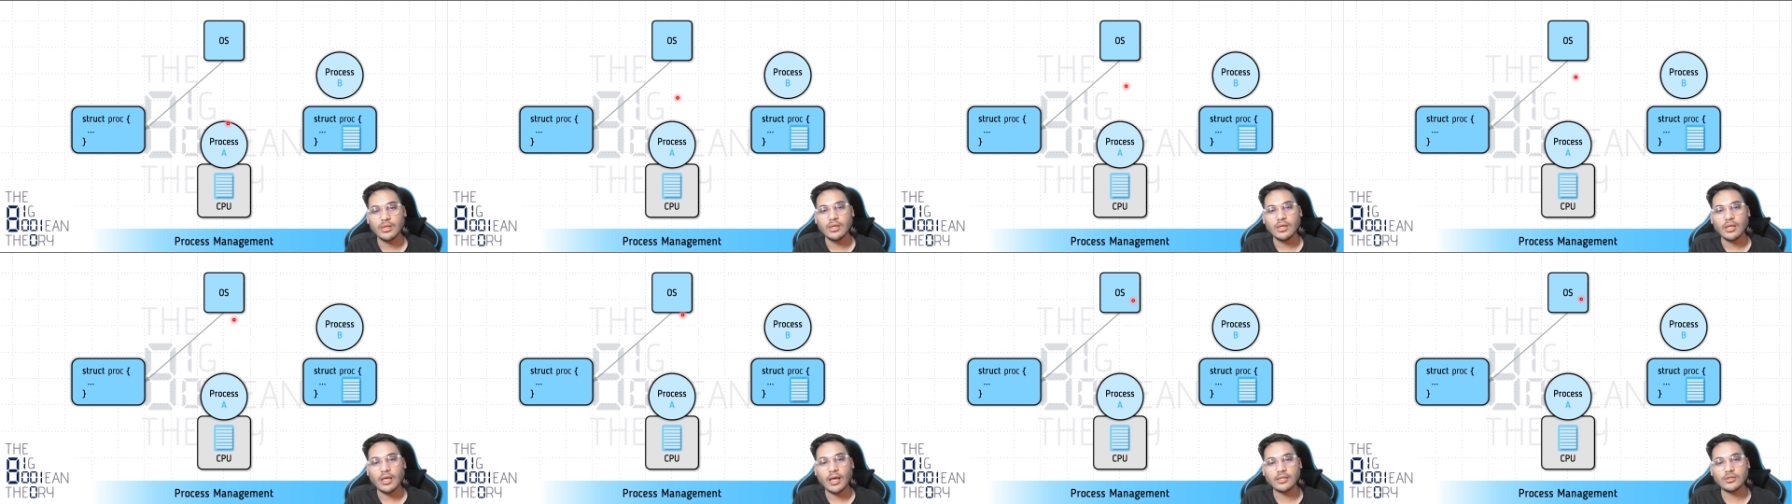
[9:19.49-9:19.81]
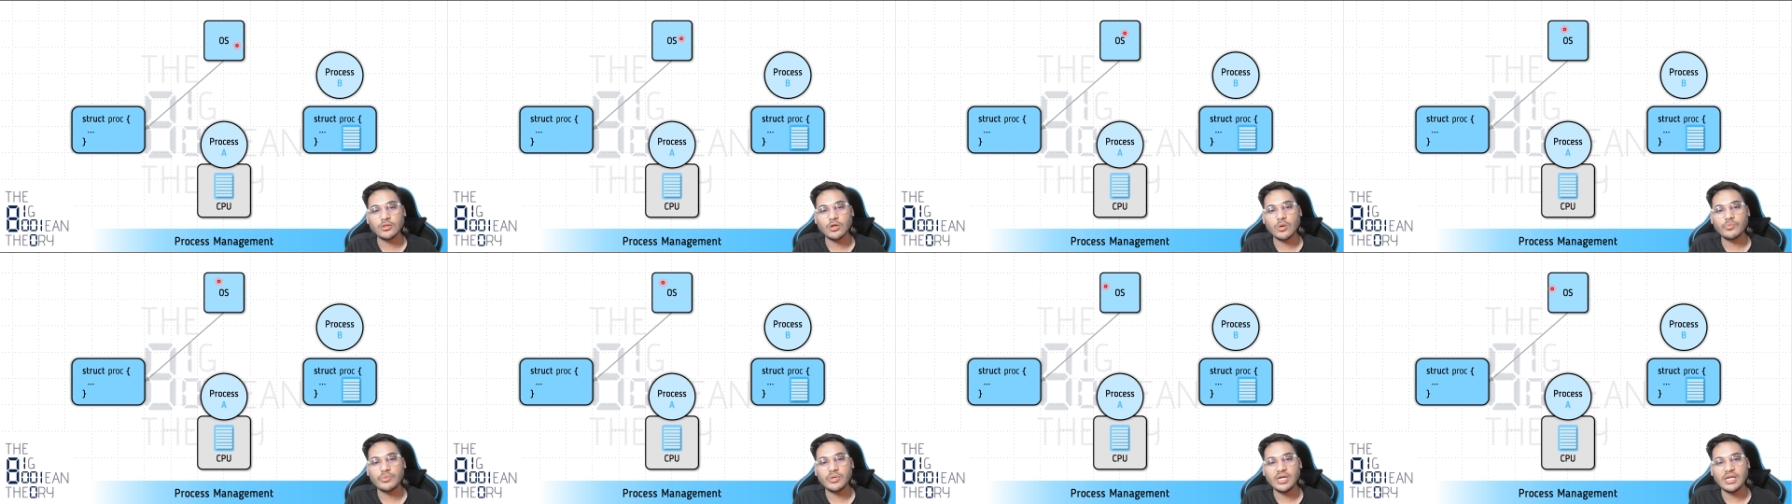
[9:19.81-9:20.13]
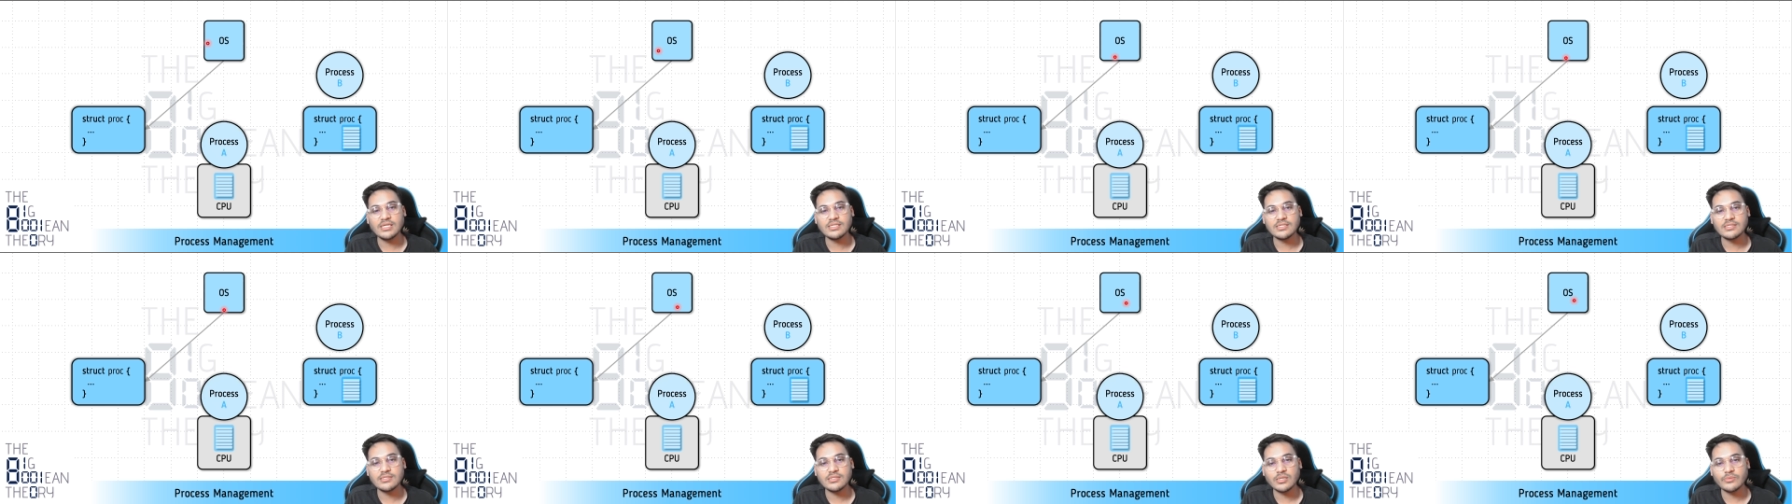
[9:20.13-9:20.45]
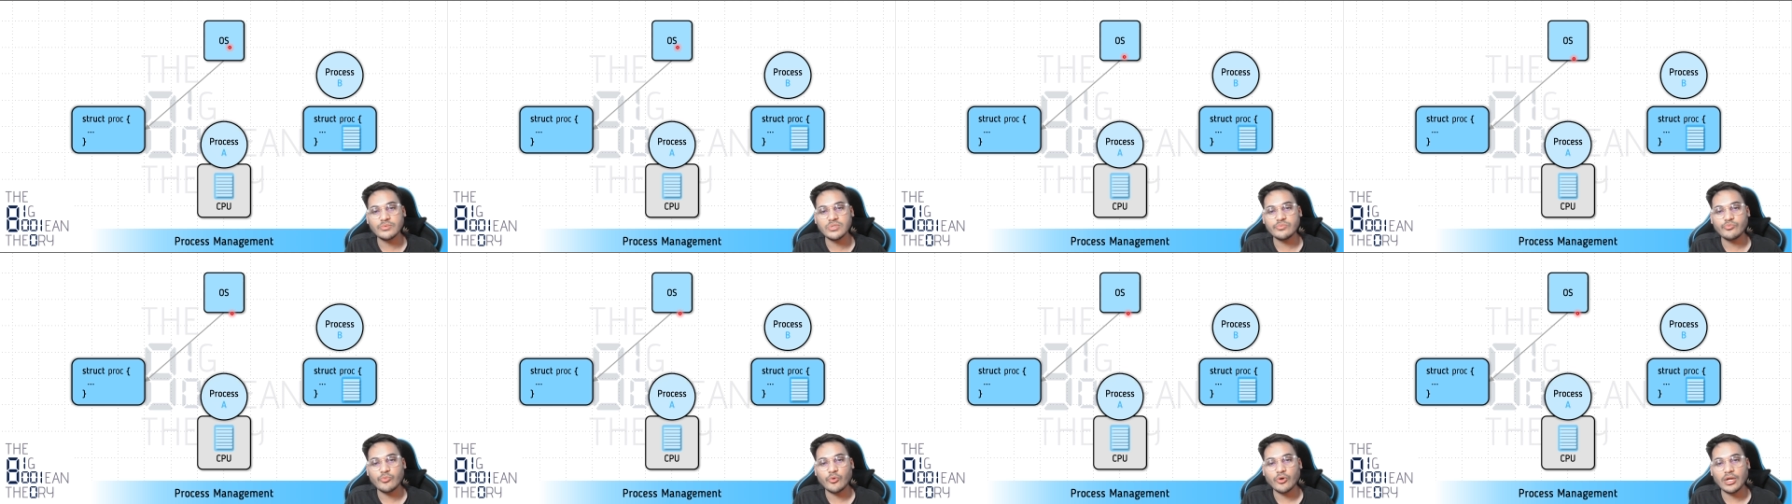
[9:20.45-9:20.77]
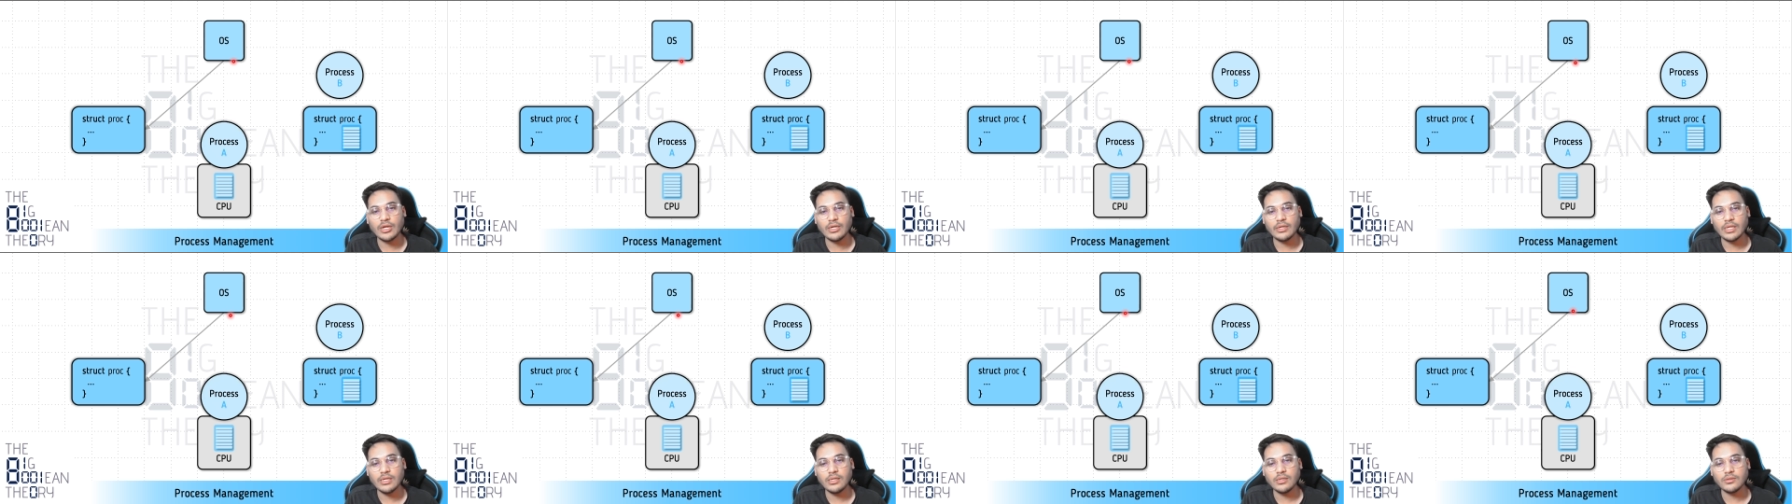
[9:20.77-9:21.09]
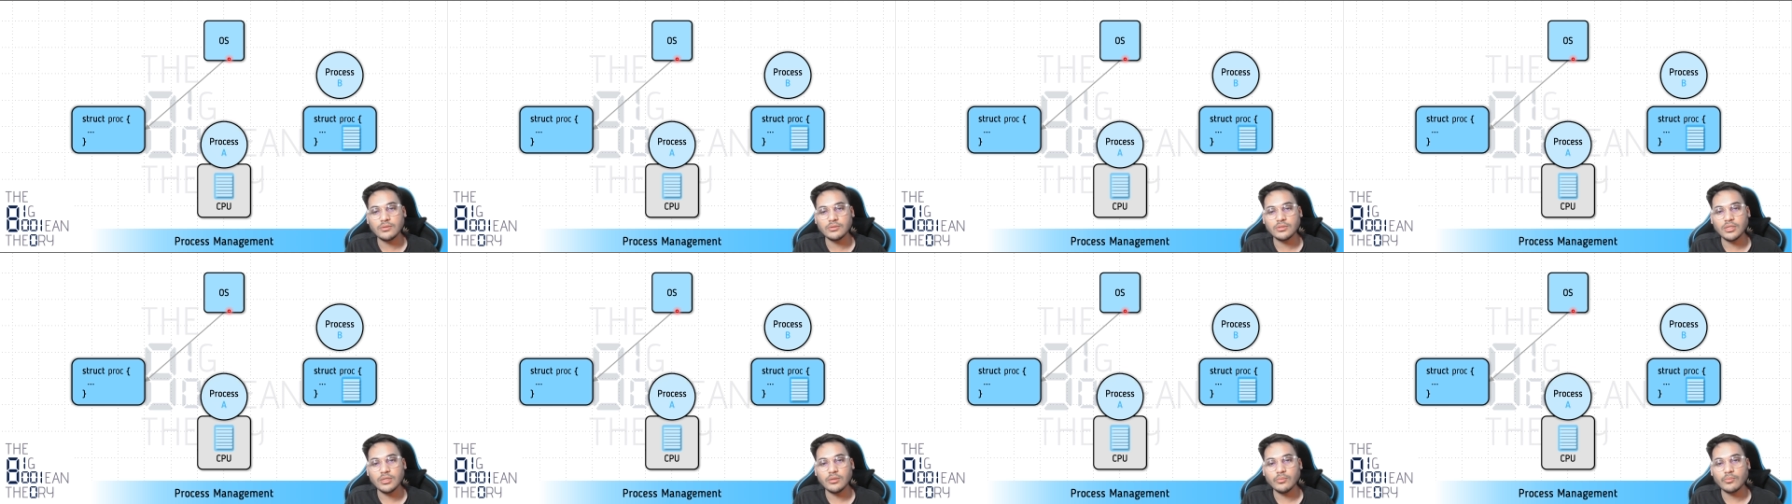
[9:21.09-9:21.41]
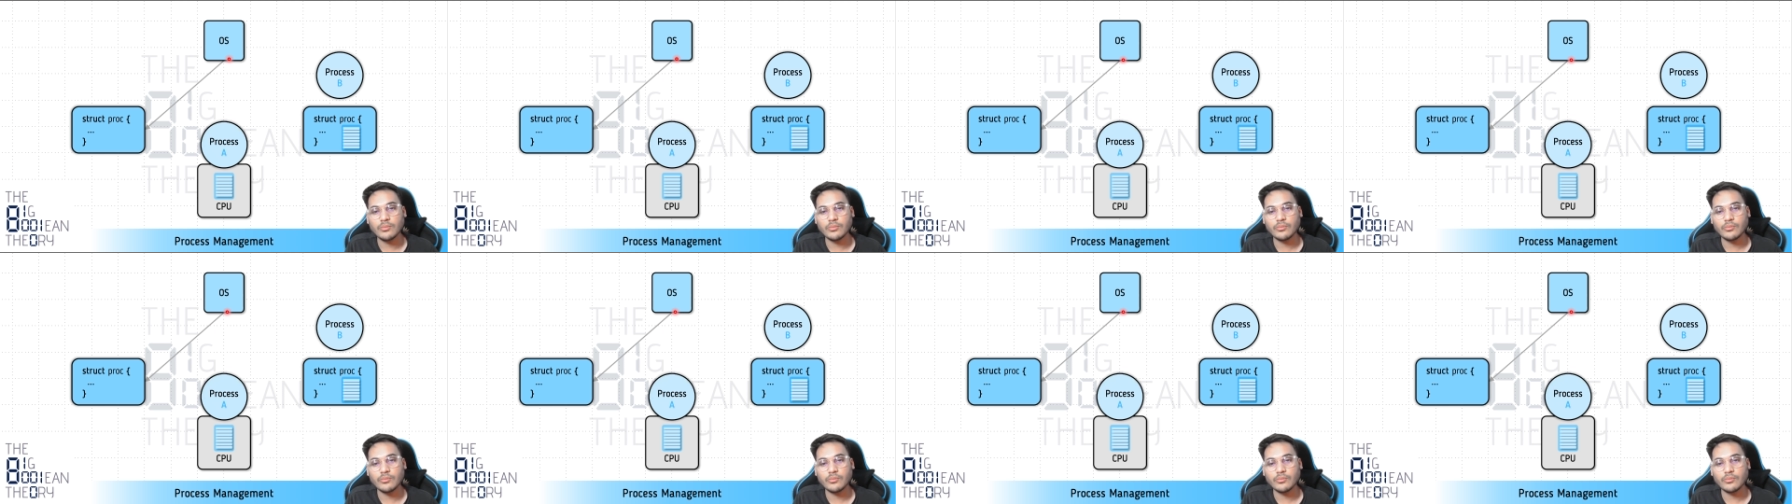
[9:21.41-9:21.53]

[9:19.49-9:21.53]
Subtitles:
and the operating system is pointing to the